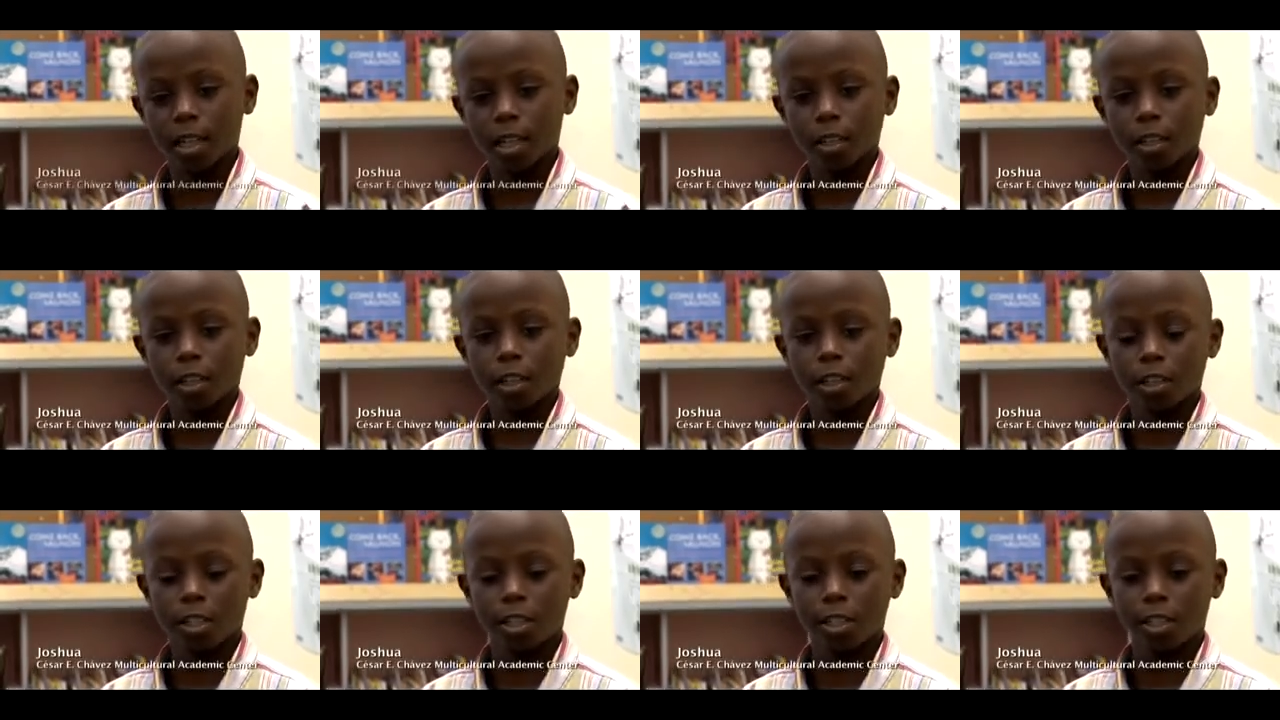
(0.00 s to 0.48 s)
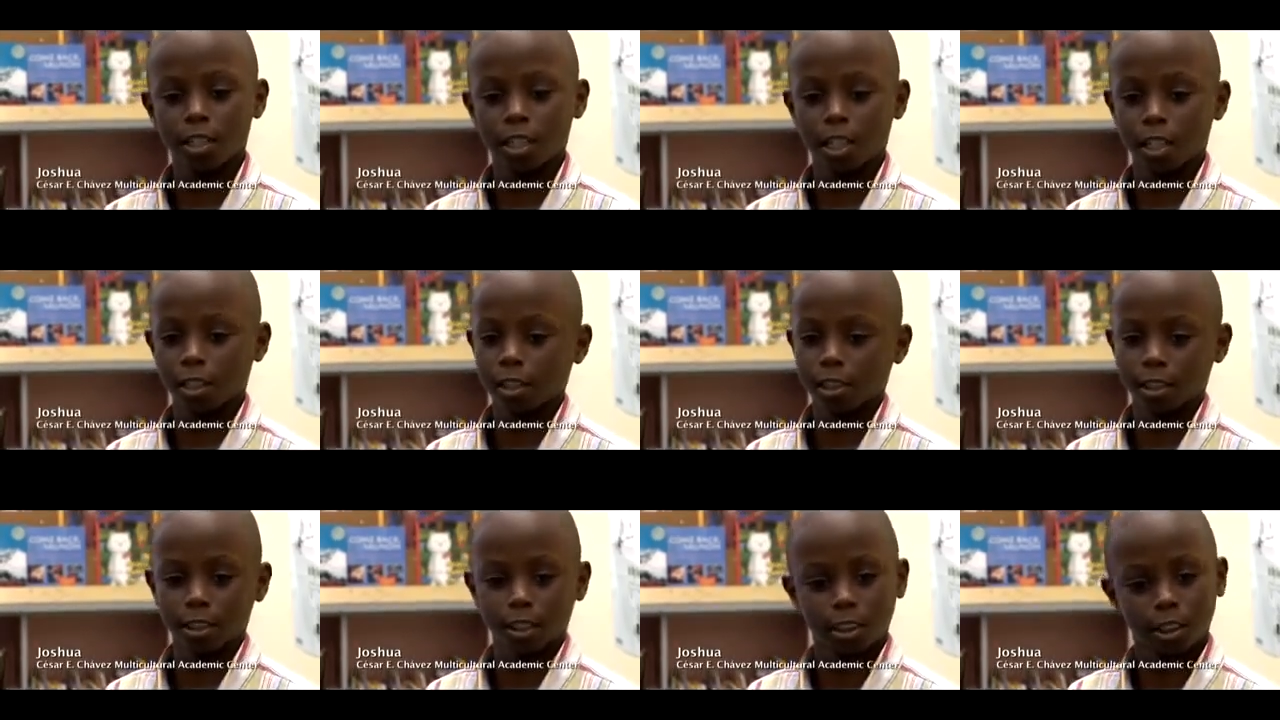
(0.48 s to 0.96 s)
There's
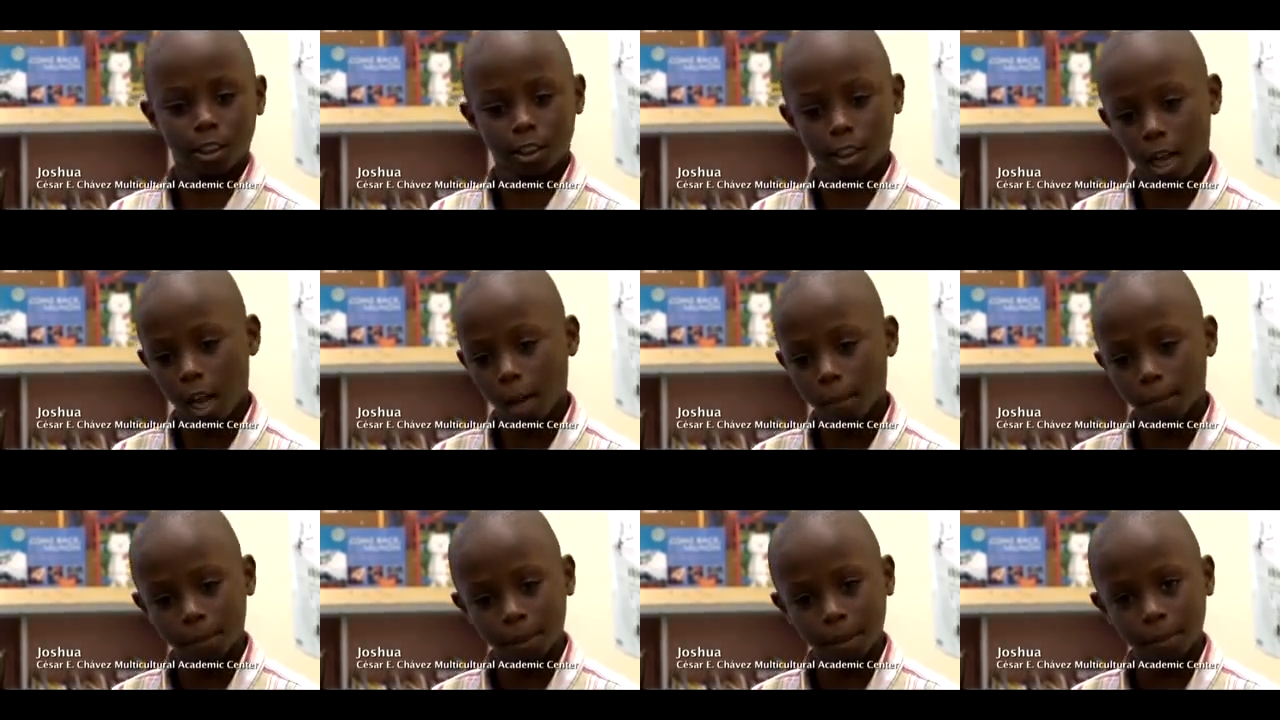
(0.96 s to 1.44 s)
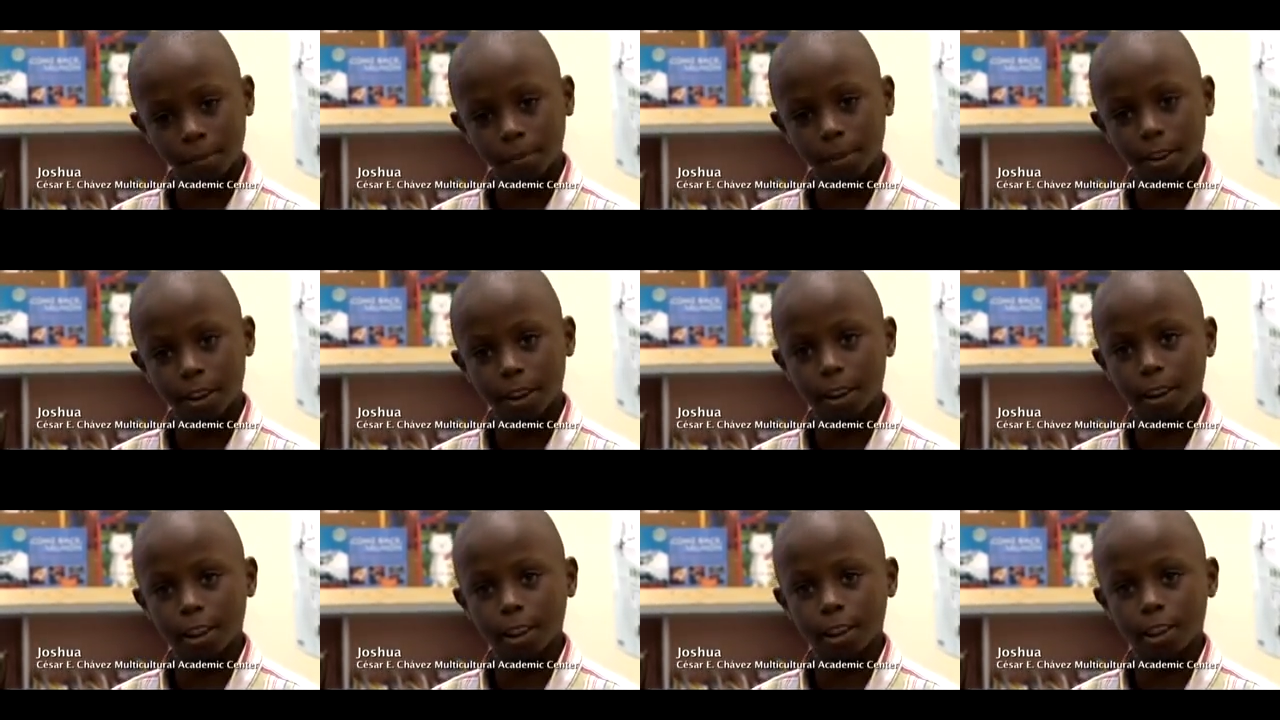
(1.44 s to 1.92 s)
nothing stopping
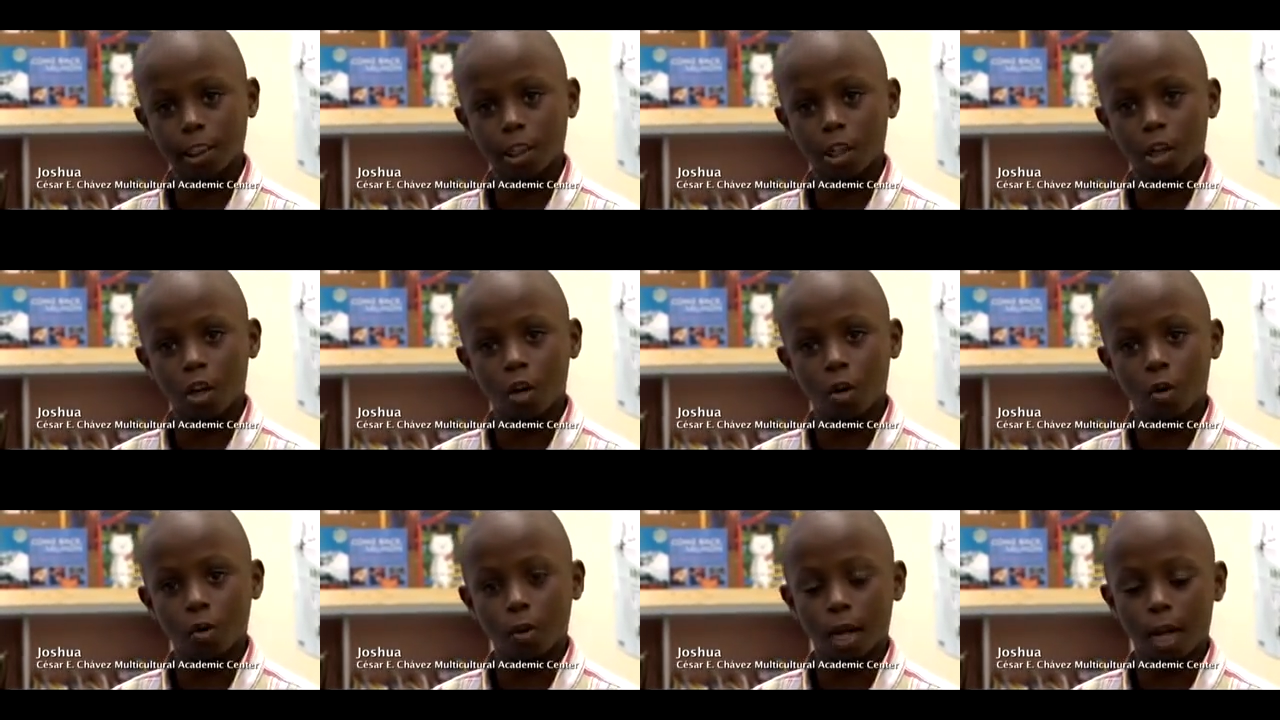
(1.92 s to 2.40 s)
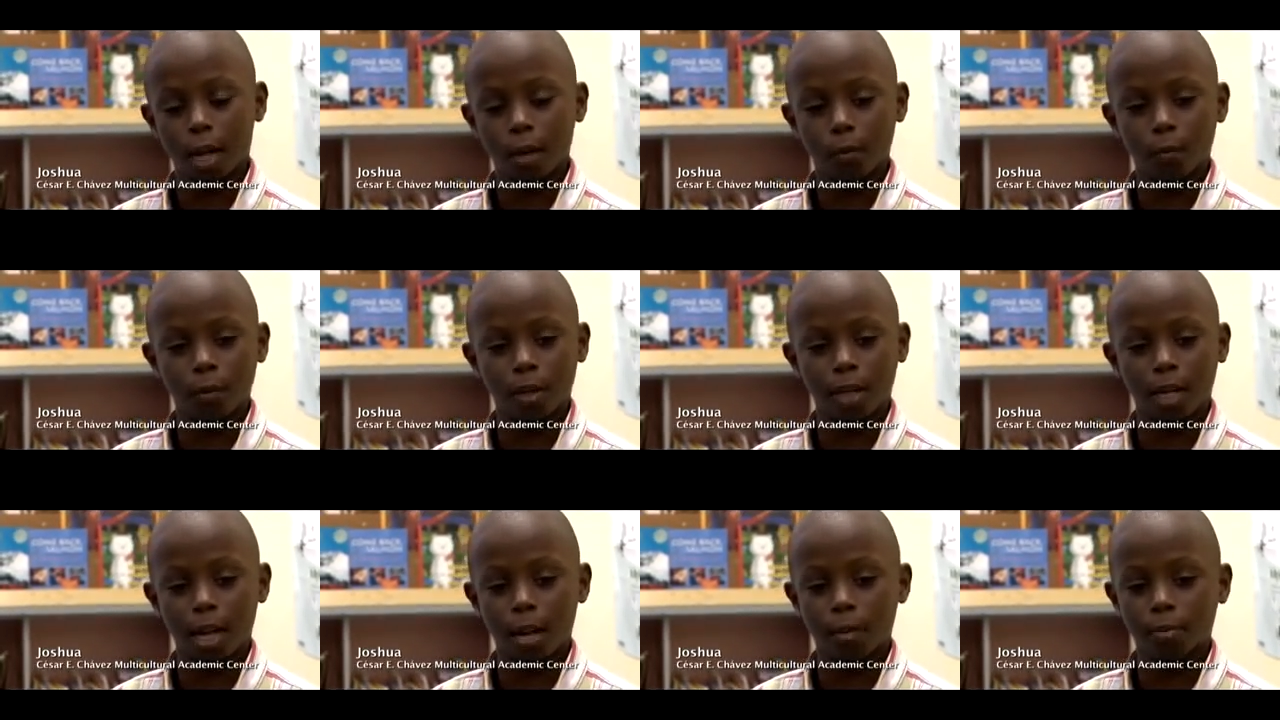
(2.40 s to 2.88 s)
me, you know, and
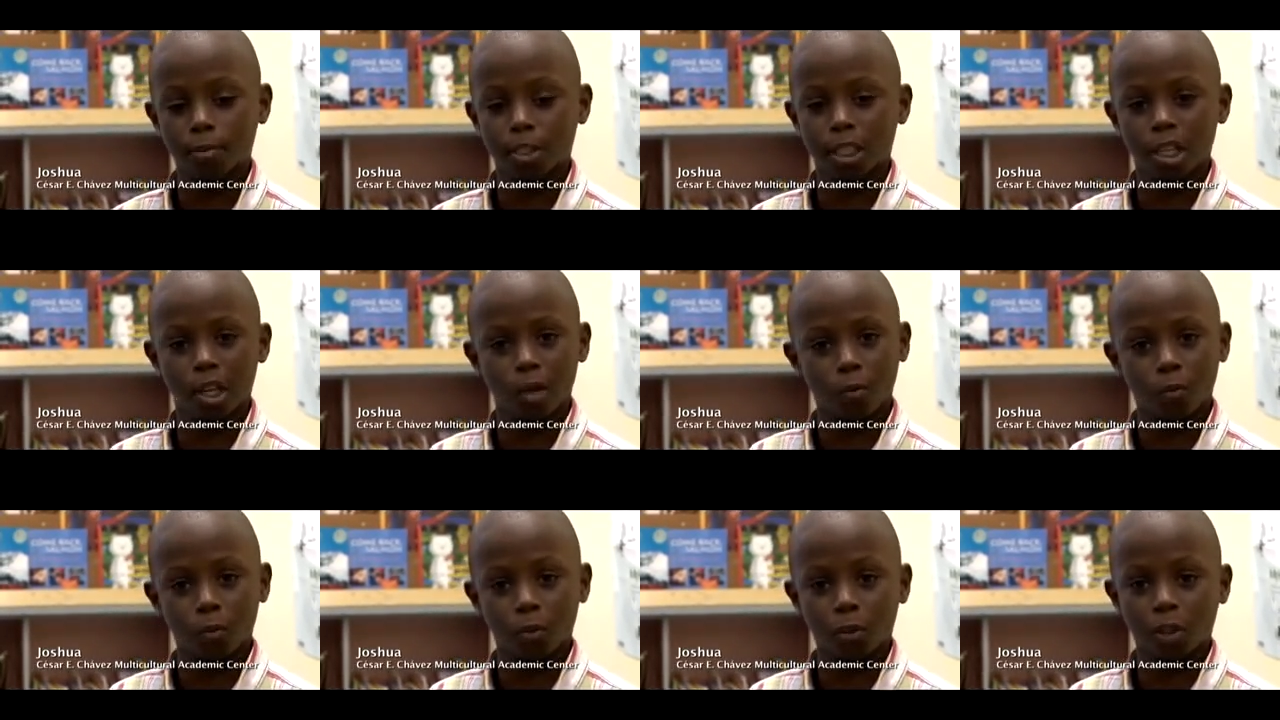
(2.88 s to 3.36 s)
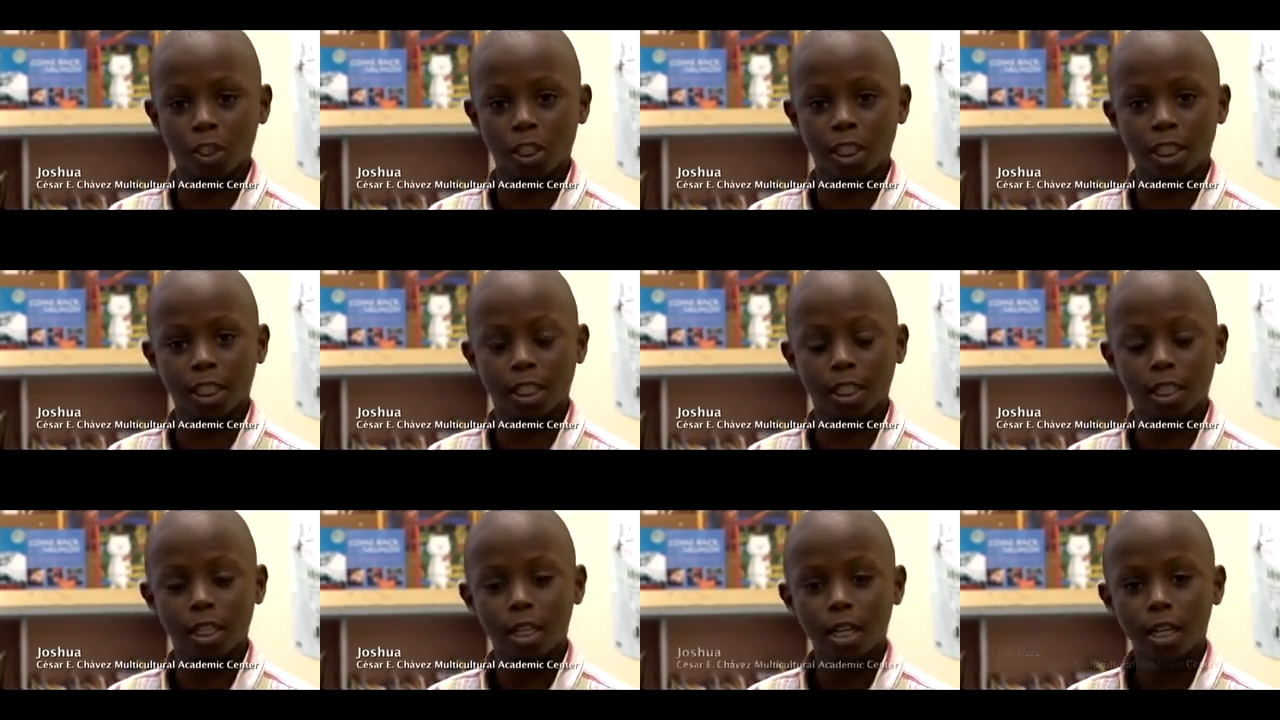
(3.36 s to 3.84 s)
when I'm done with
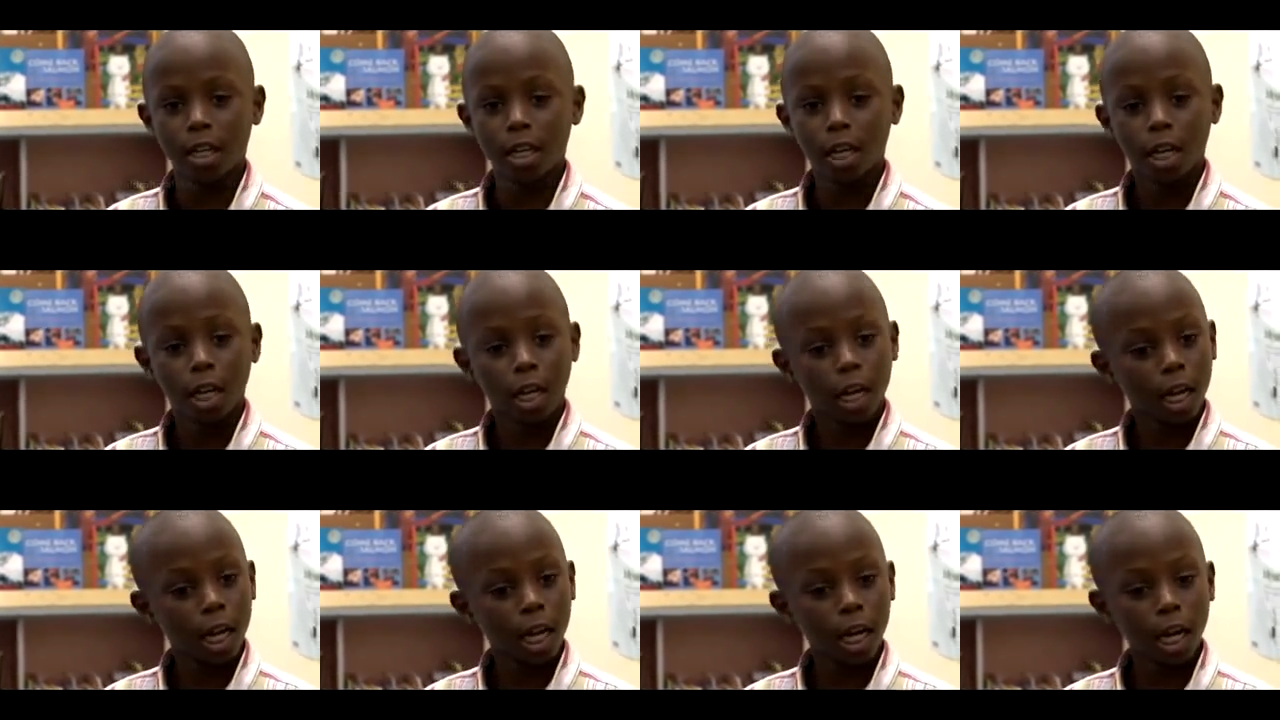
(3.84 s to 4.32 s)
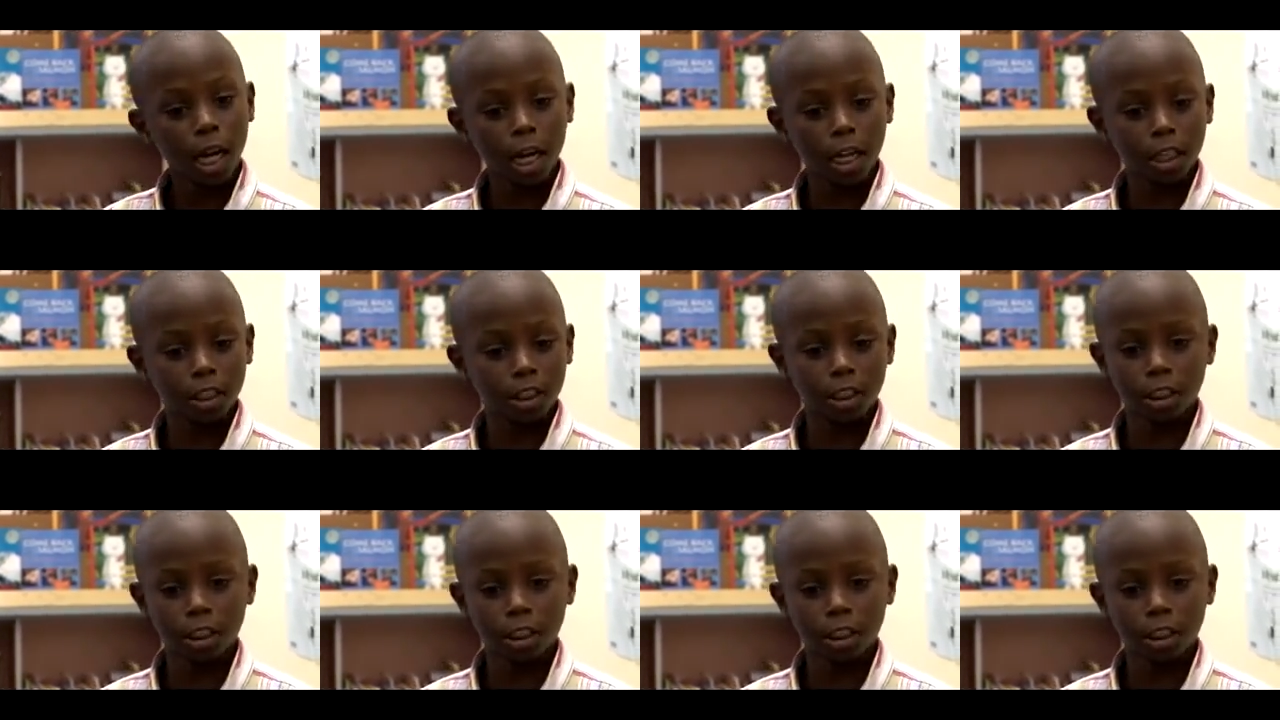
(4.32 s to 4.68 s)
it, I